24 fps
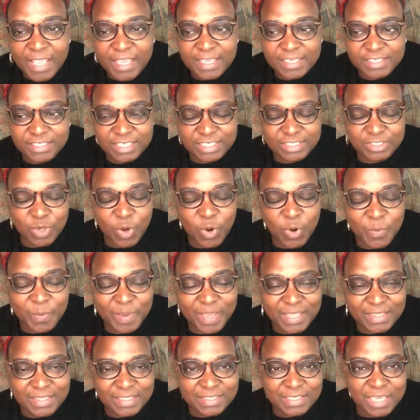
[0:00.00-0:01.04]
She told me
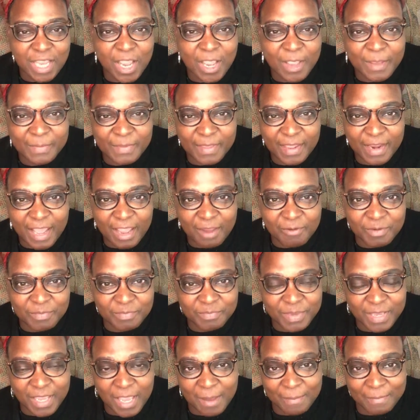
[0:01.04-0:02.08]
at the time that I would
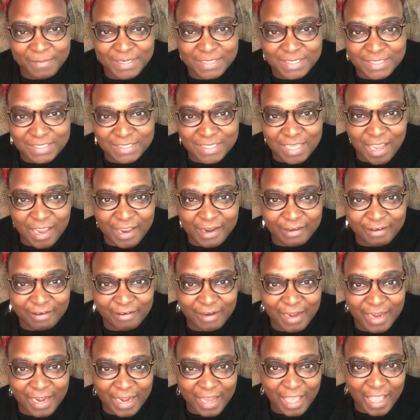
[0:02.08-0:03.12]
become a designer,
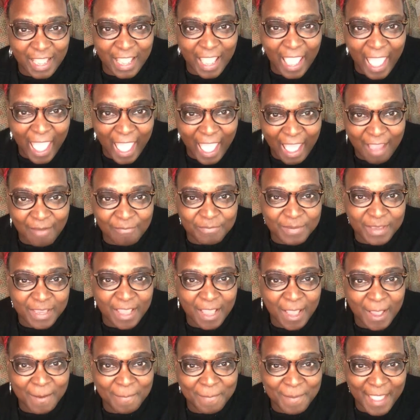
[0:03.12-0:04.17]
and I have
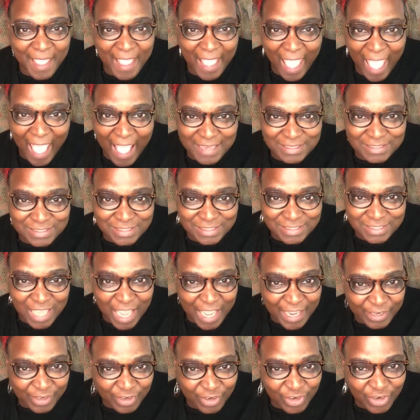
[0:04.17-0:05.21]
become a hat
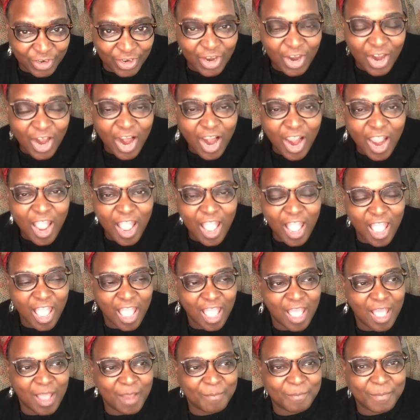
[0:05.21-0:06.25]
designer.
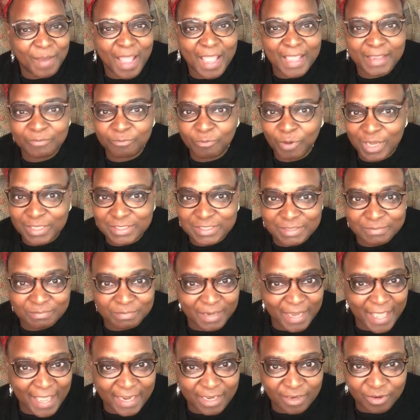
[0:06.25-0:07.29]
I wasn't
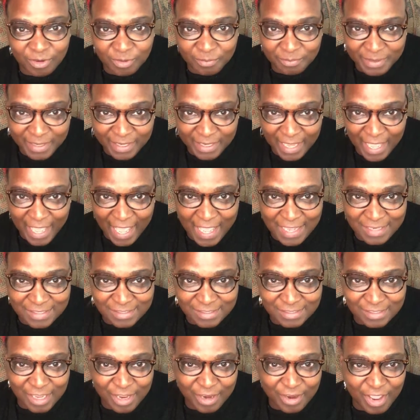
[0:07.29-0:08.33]
planning on being a hat
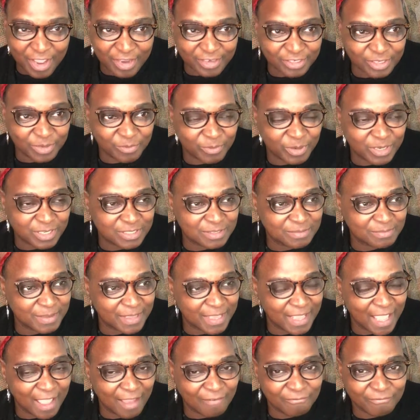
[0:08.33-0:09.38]
designer. I actually wanted to
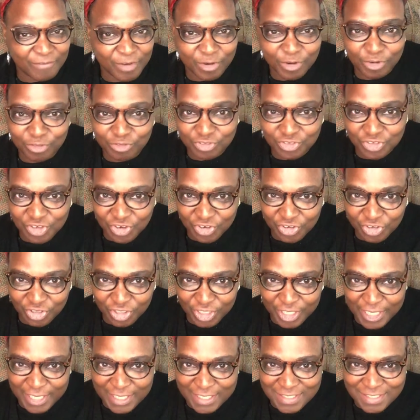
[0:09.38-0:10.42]
be a
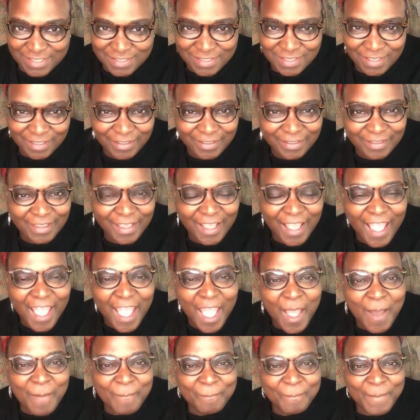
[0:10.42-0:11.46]
photojournalist.
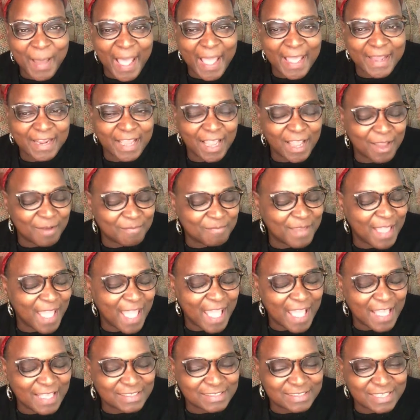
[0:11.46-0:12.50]
But
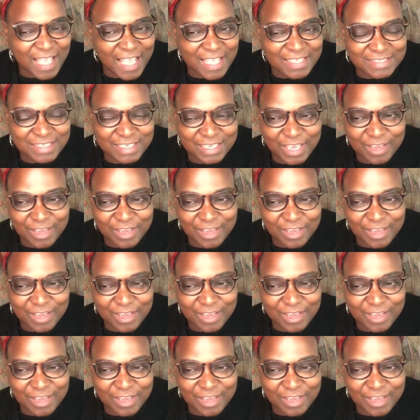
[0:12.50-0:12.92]
as it